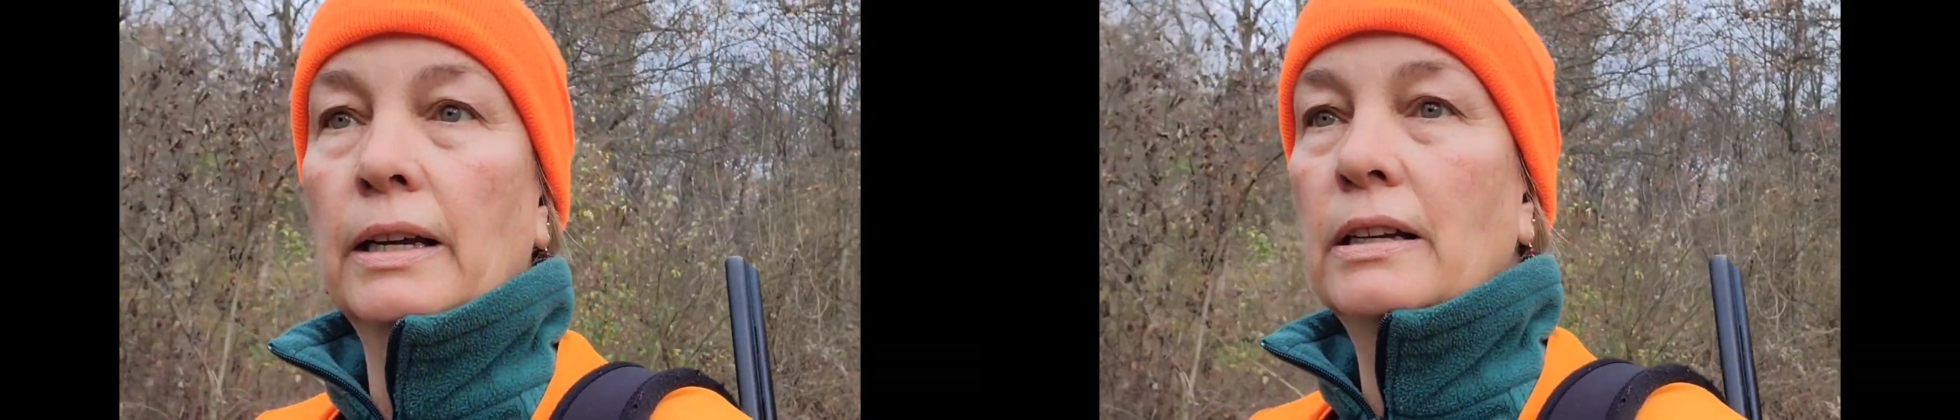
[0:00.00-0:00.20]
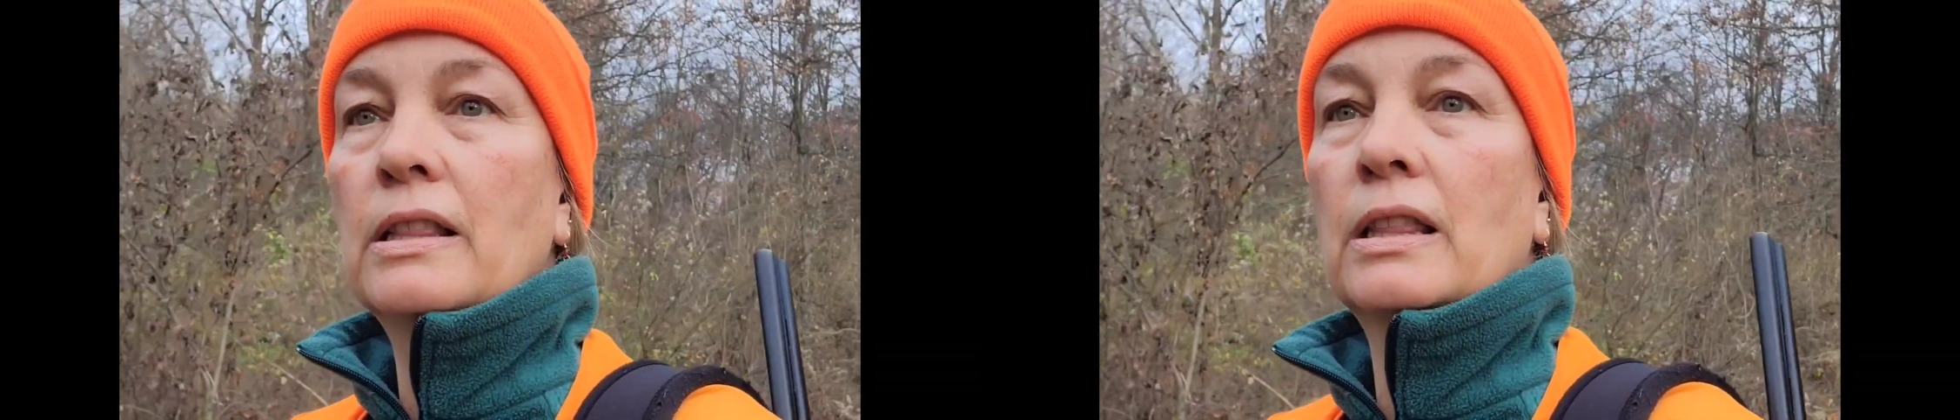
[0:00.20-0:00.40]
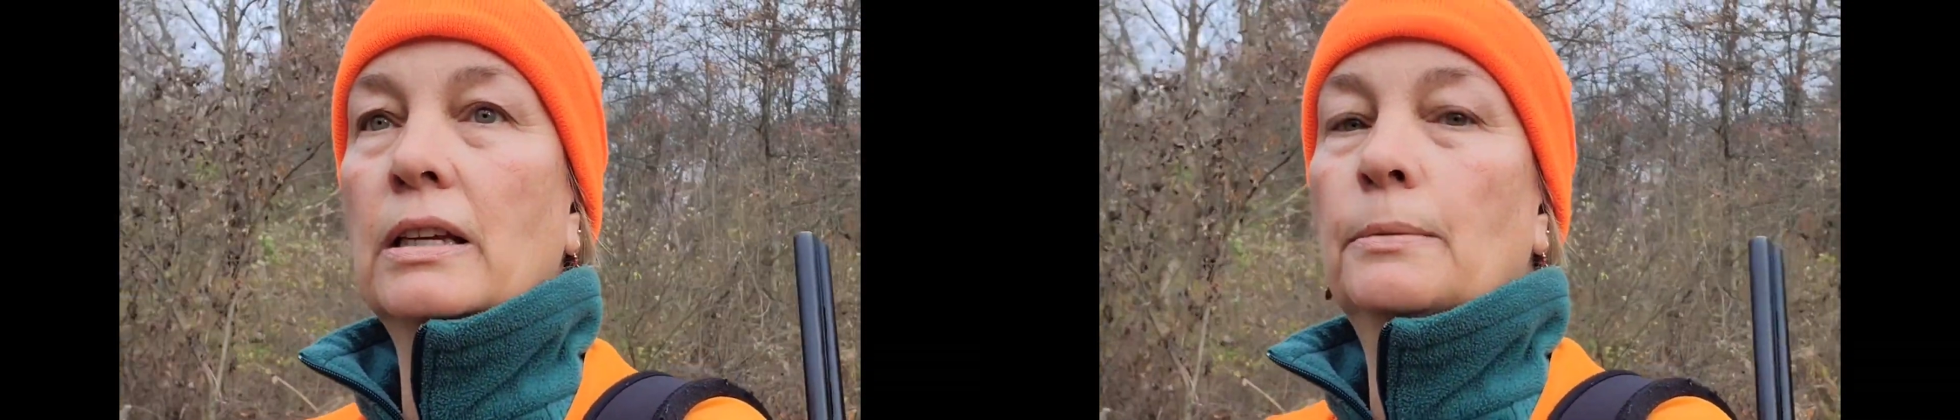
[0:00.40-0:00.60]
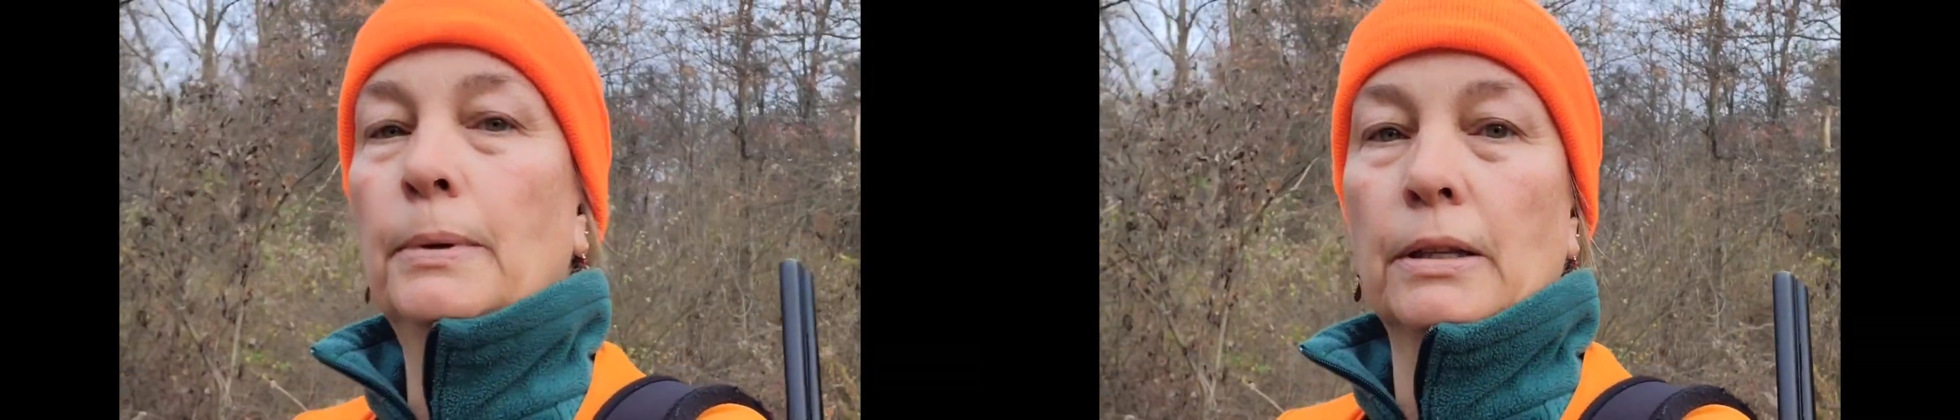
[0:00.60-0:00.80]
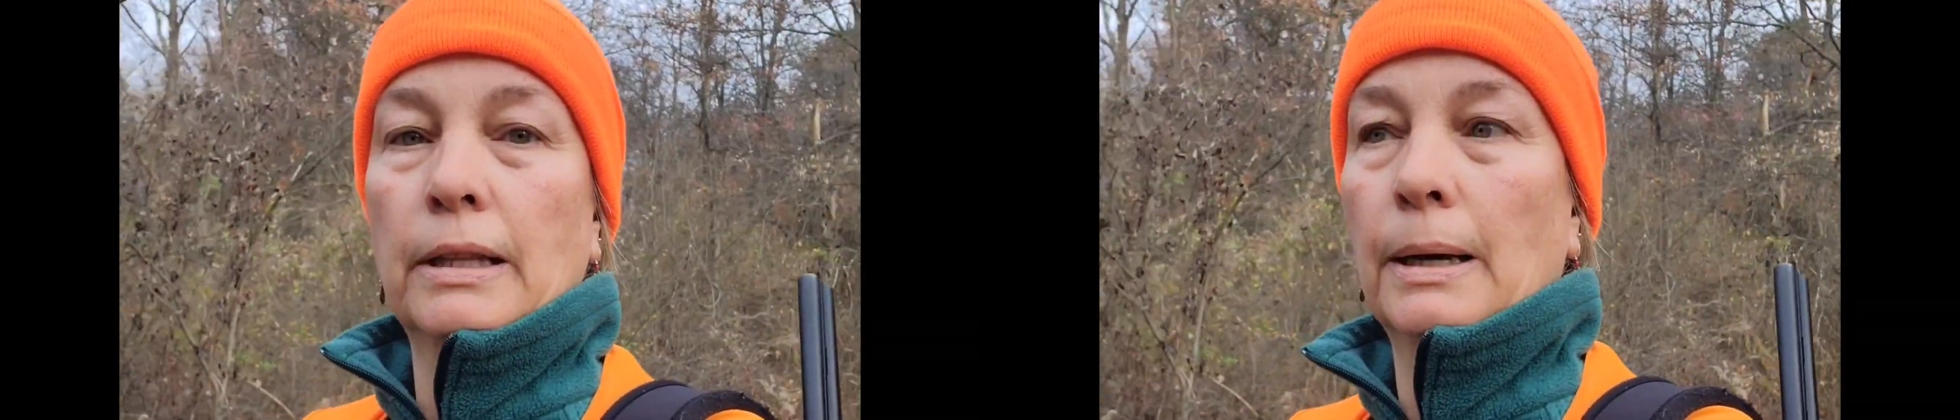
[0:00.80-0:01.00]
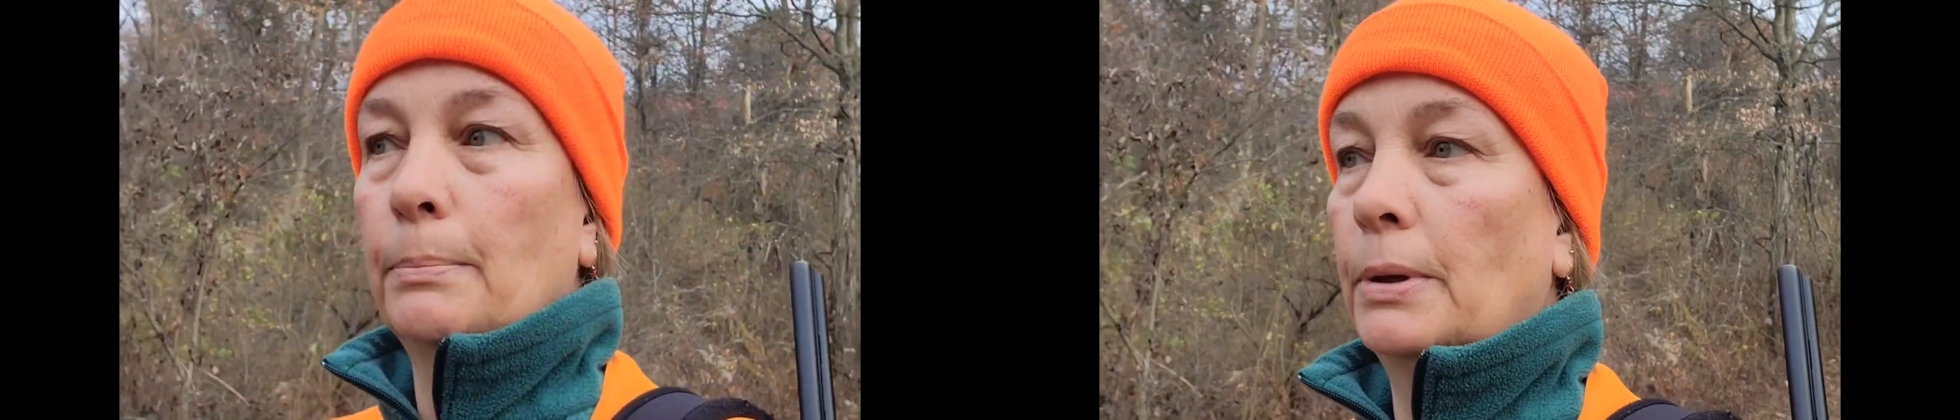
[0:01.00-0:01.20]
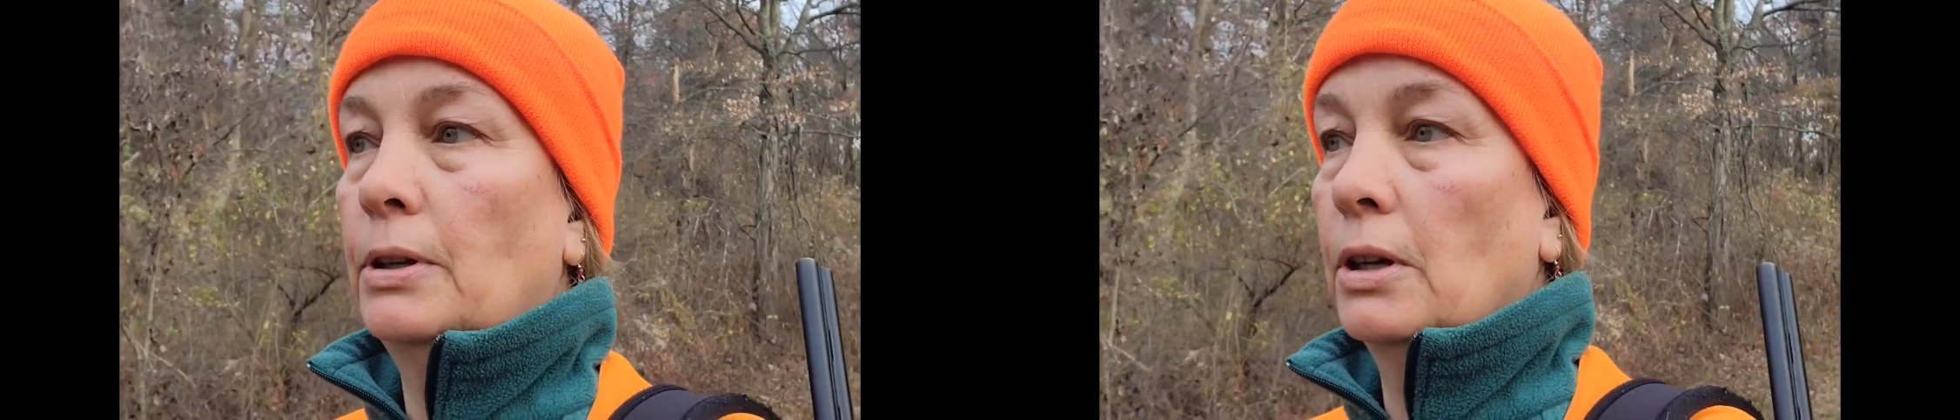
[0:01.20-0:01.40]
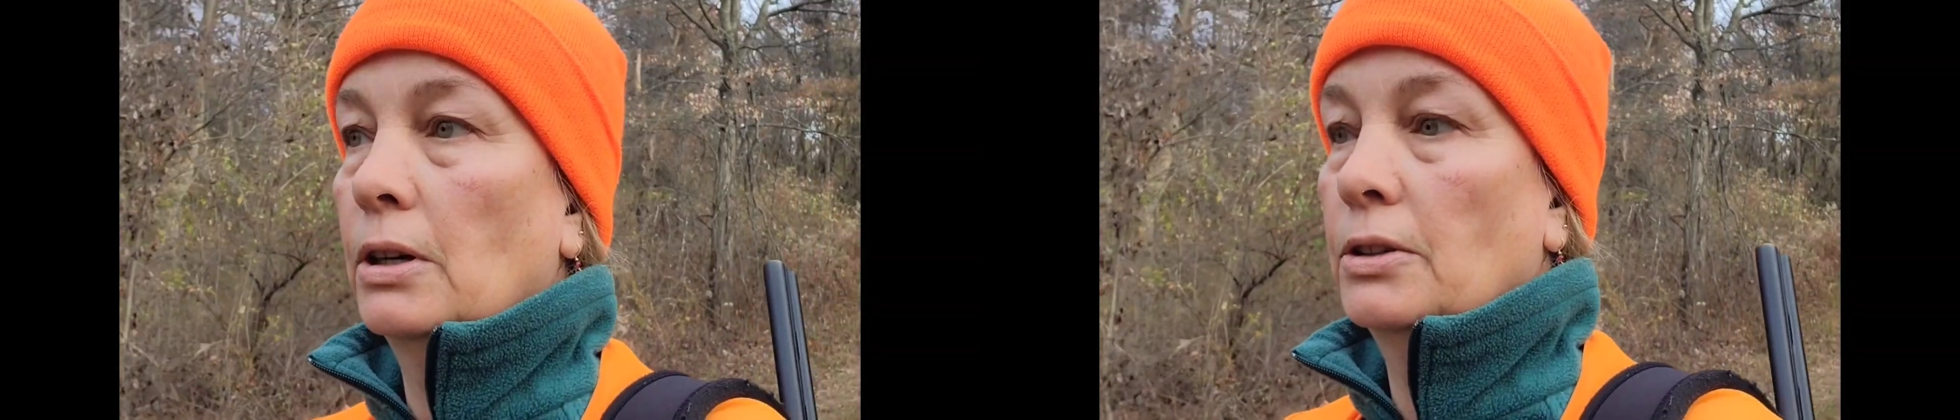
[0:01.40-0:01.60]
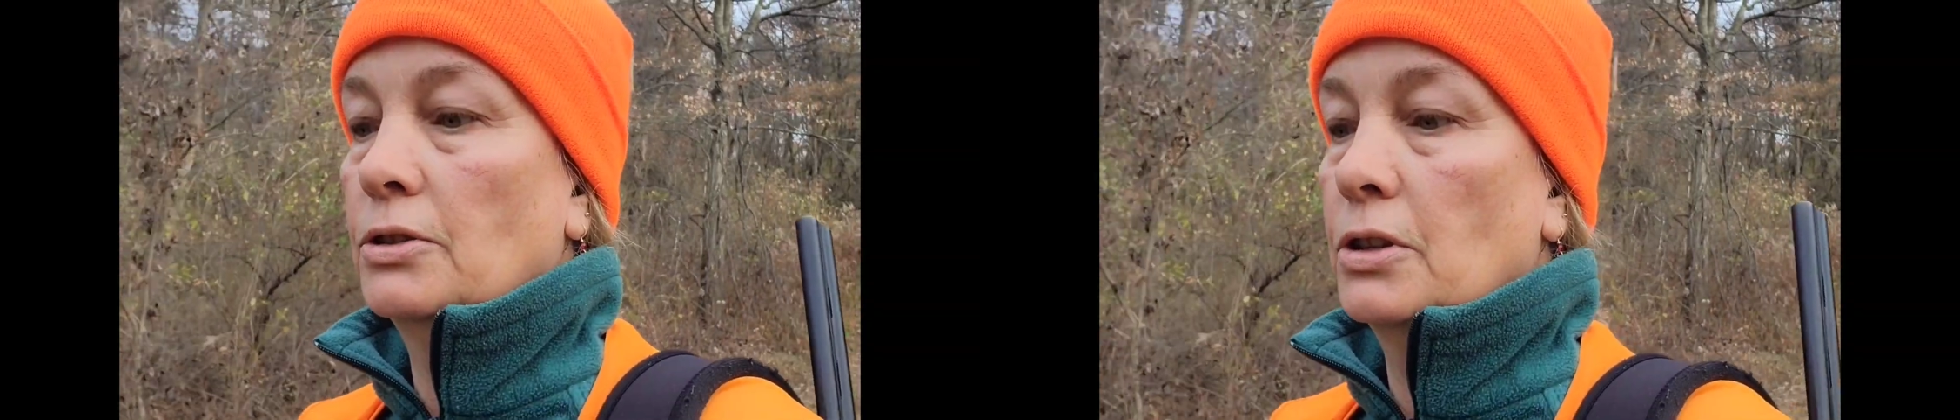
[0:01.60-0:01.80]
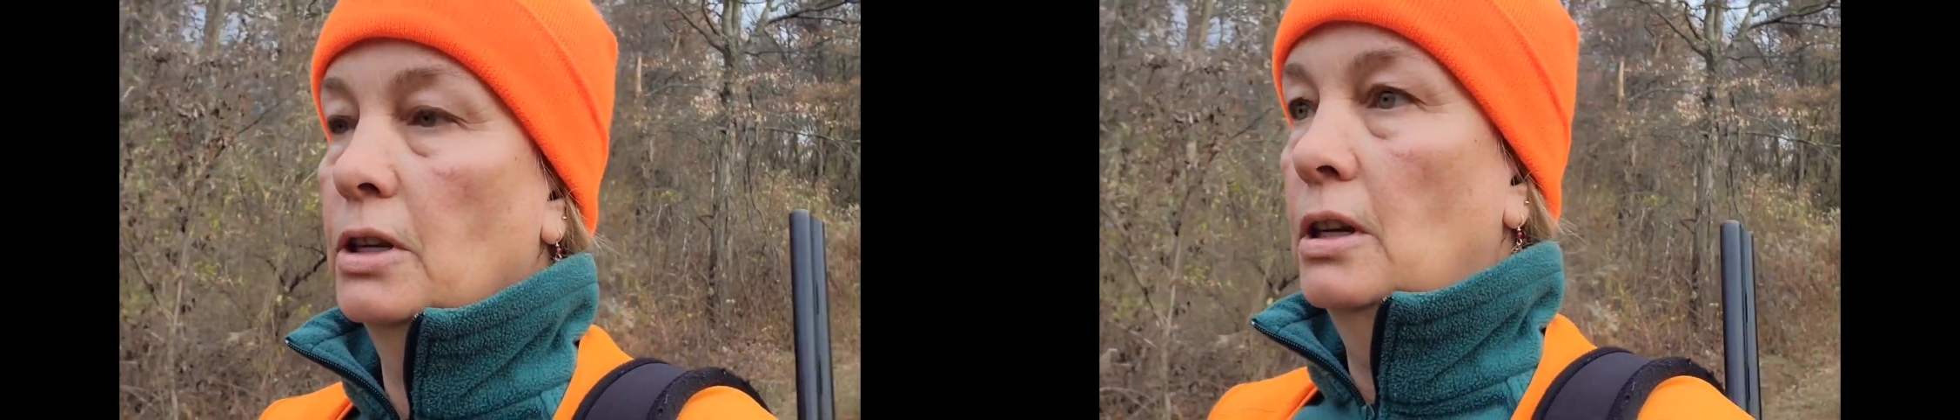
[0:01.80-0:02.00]
I didn't think about that
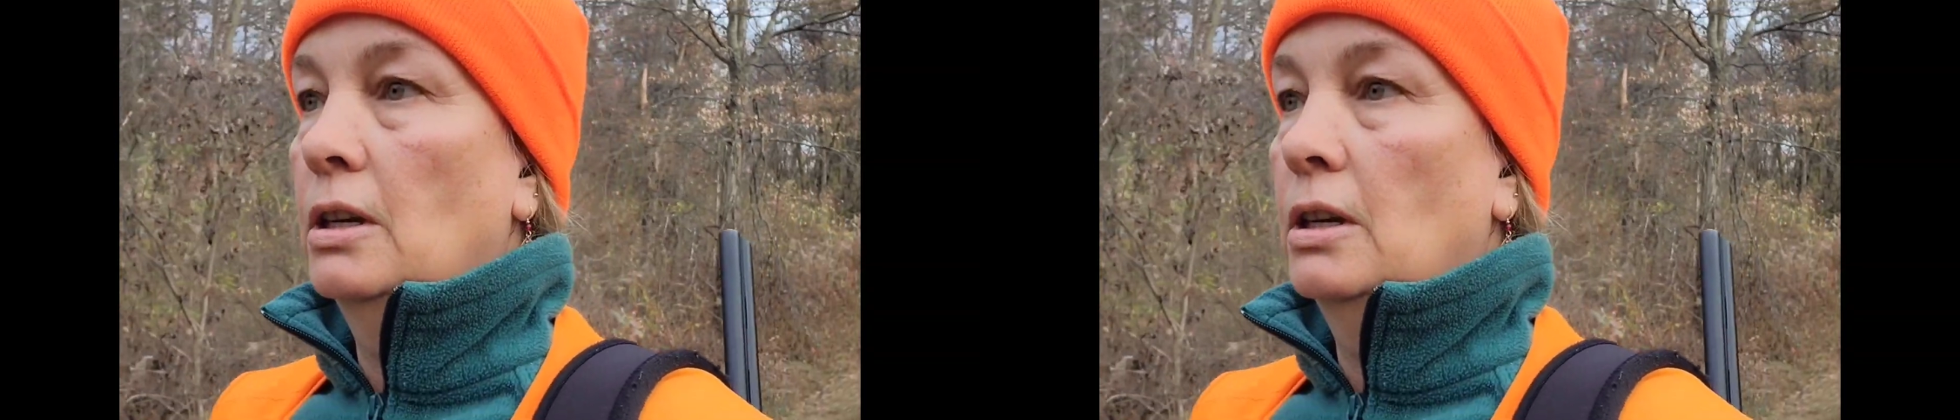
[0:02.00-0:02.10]
because